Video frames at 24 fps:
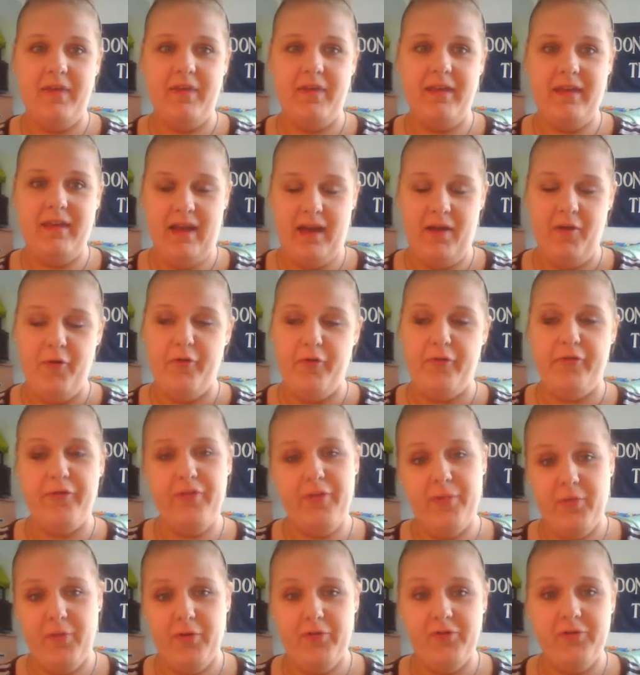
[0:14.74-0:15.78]
Yeah, for
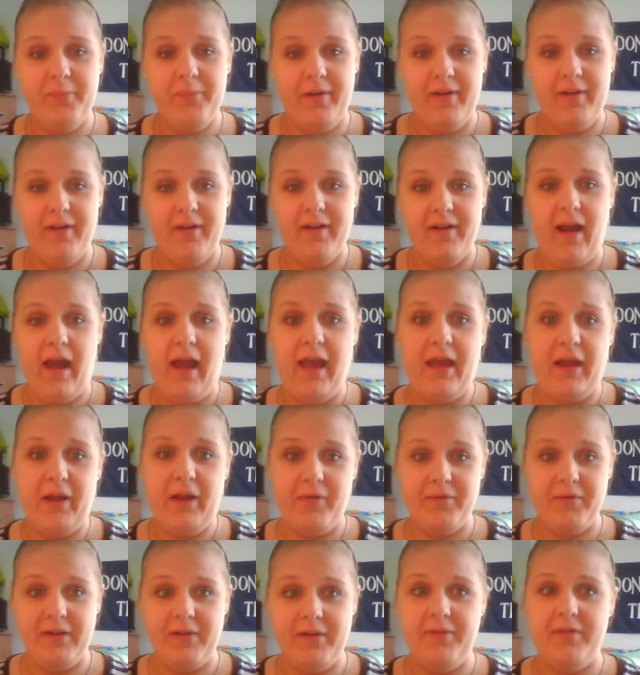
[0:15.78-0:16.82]
the most part, I
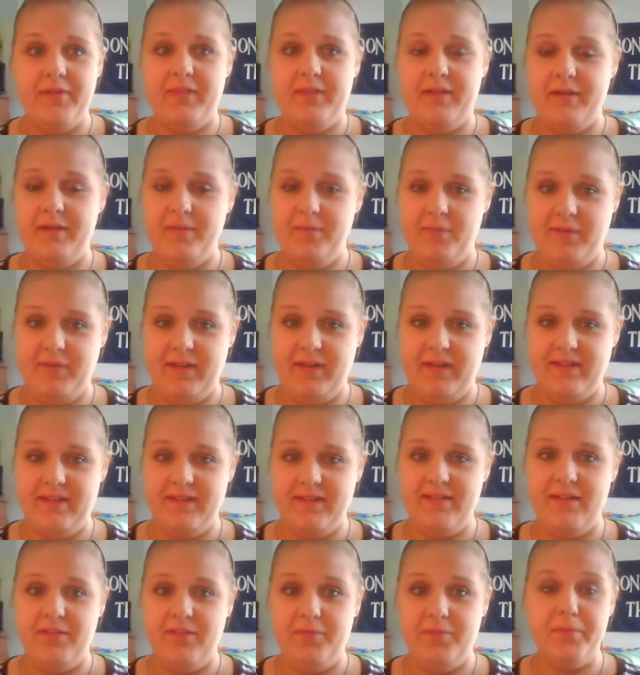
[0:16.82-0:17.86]
agree with the
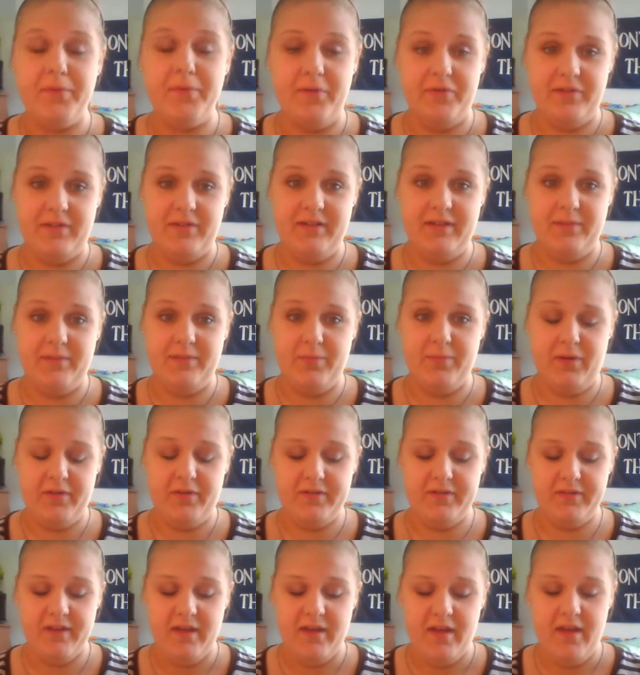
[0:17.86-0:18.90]
complaints of protein
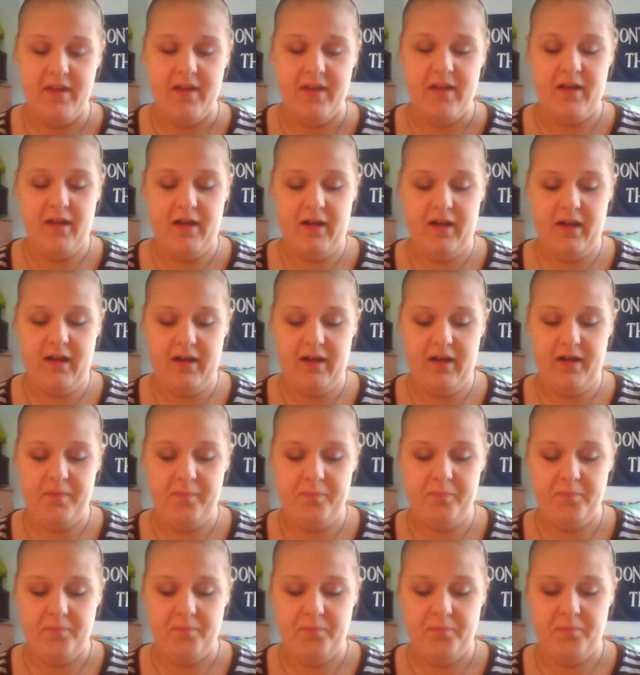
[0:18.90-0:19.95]
bars.
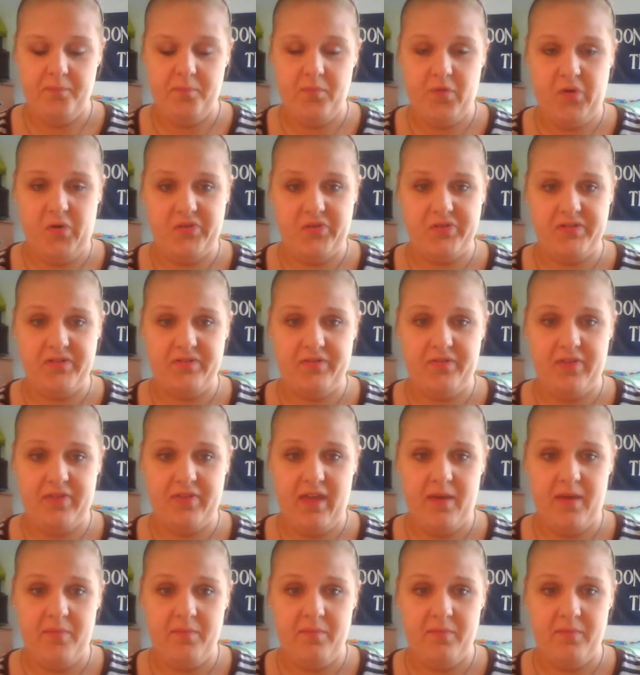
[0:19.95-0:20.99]
Most of
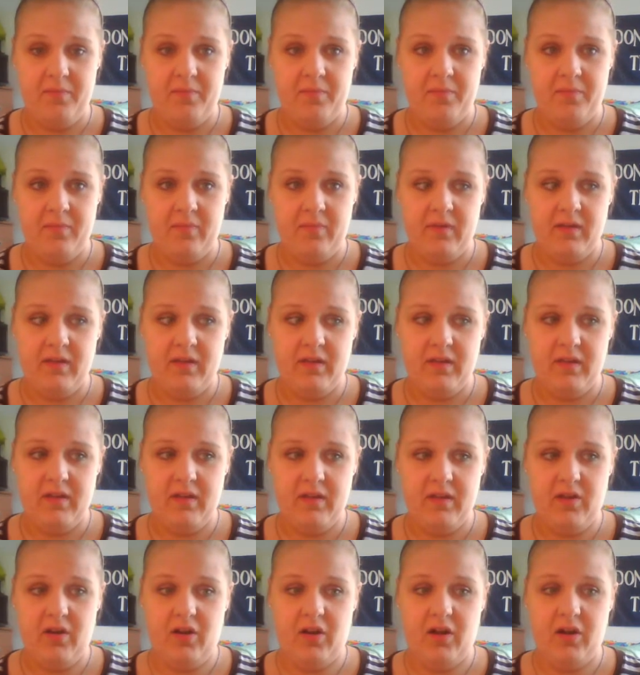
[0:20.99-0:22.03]
them
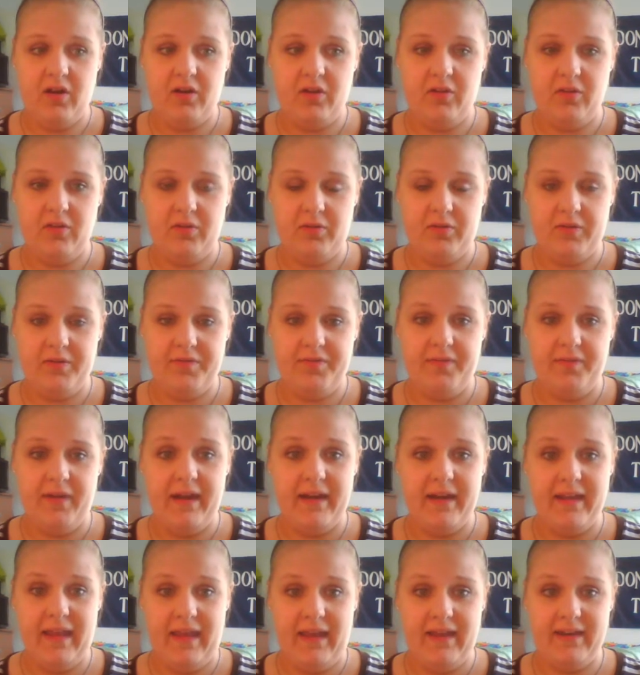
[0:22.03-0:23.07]
are
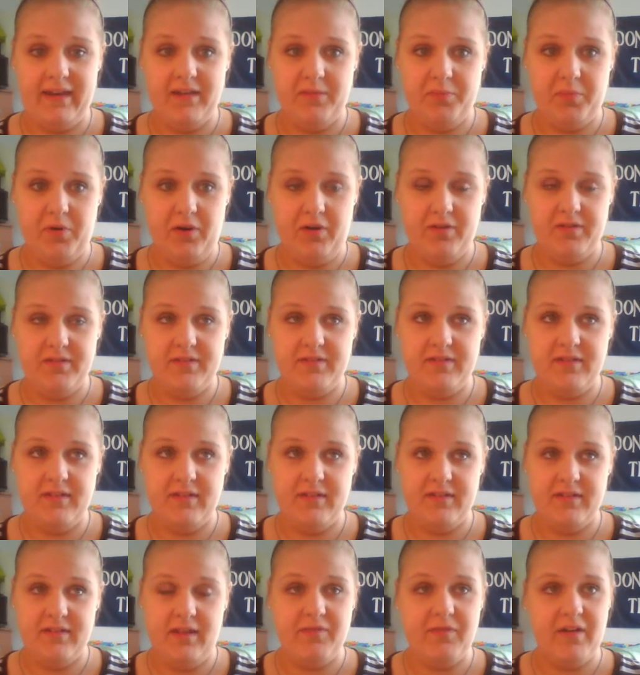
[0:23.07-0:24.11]
glorified candy bars.
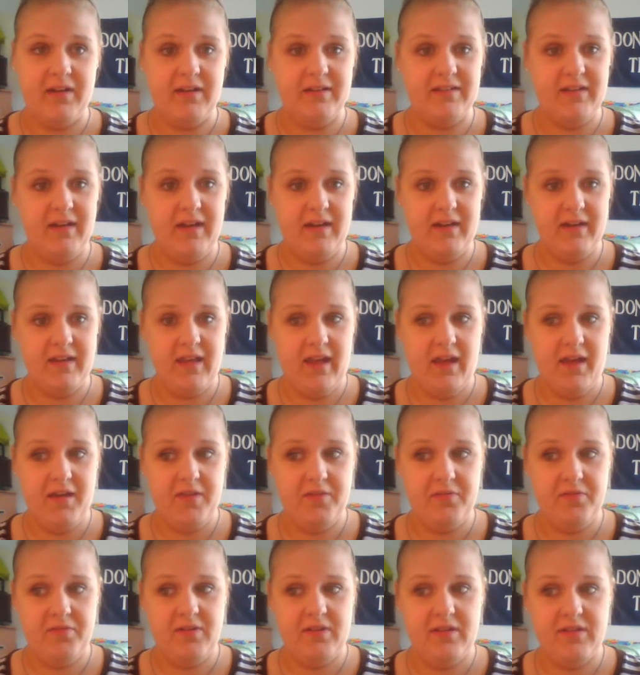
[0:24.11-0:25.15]
They've got a ton of
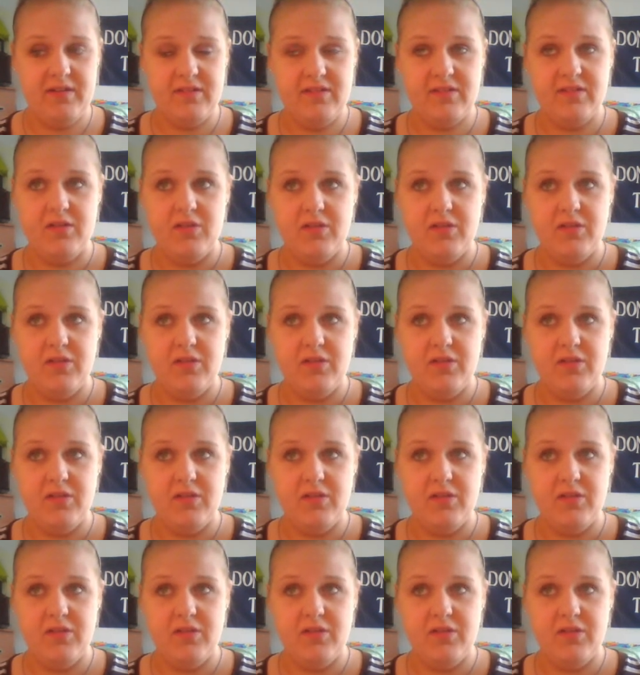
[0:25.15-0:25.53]
calories,